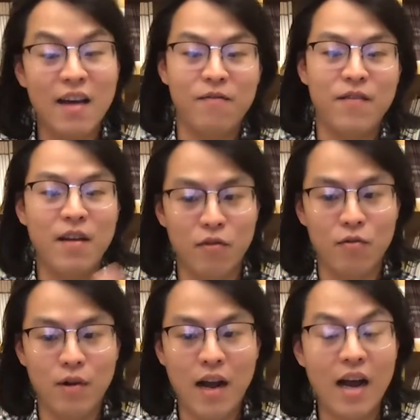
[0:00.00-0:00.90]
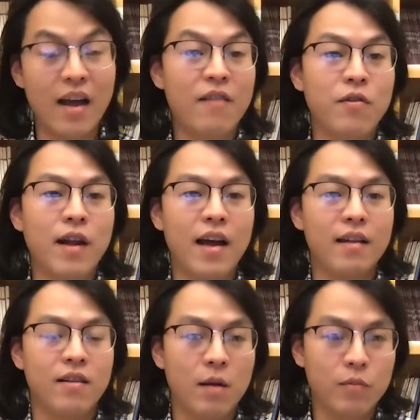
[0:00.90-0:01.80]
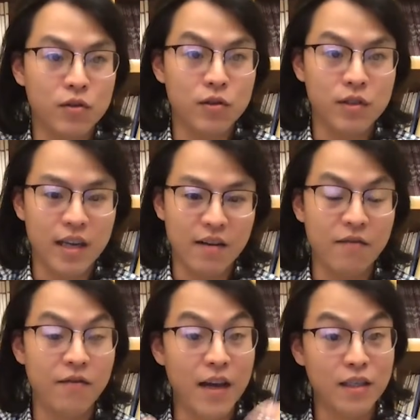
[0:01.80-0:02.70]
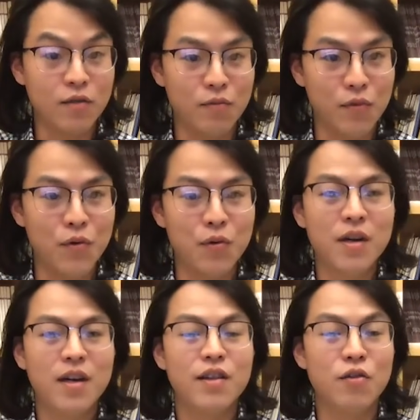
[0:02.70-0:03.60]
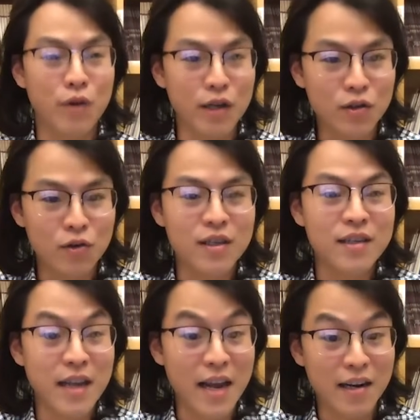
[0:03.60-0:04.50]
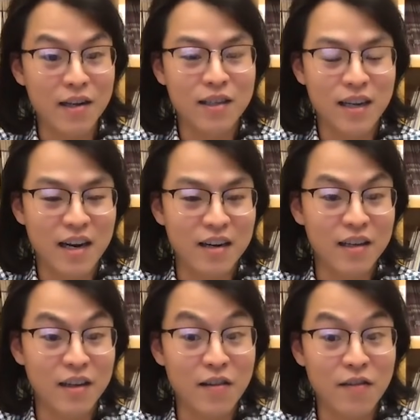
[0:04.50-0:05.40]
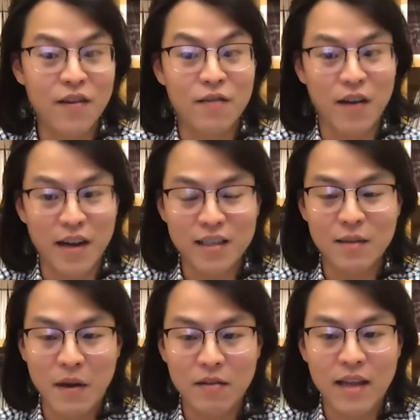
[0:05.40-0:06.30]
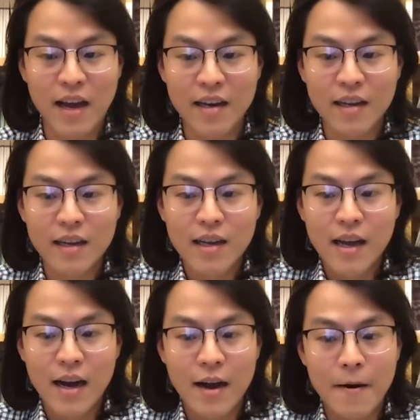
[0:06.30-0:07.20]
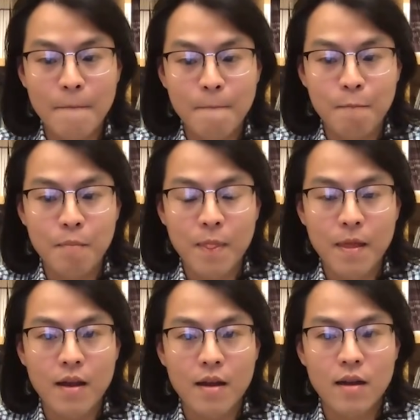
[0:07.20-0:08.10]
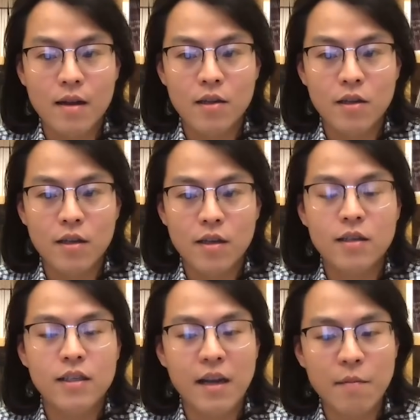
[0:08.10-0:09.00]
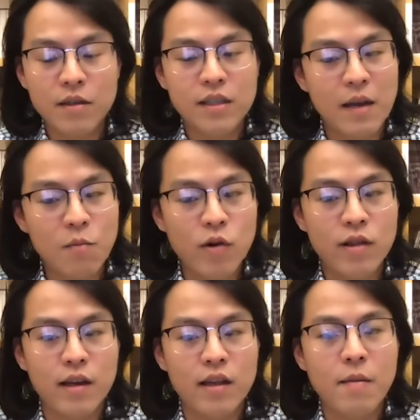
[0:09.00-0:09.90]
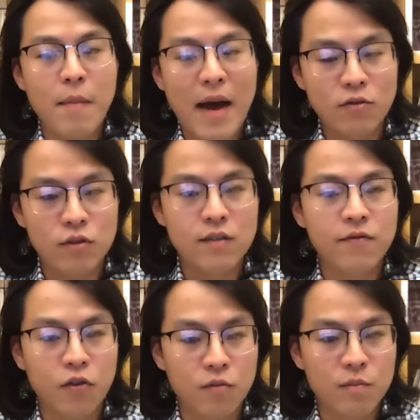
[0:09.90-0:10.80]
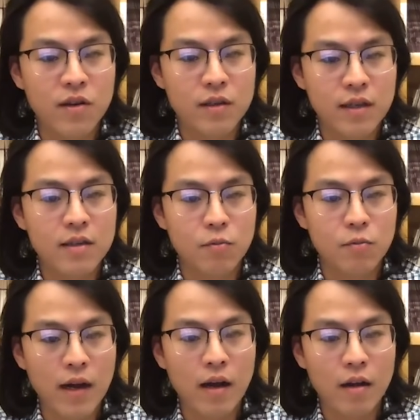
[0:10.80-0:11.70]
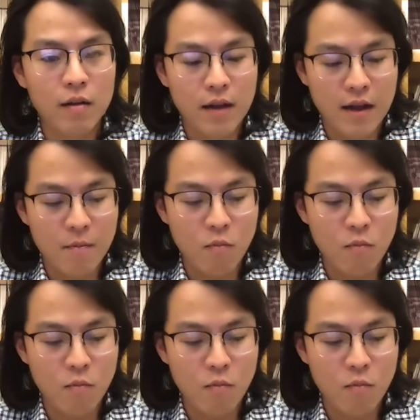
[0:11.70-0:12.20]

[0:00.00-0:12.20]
I have never I haven't had the opportunity to kind of vest through the research and data to kind of give advice about that. Um, same same with the, the mattress firmness as well.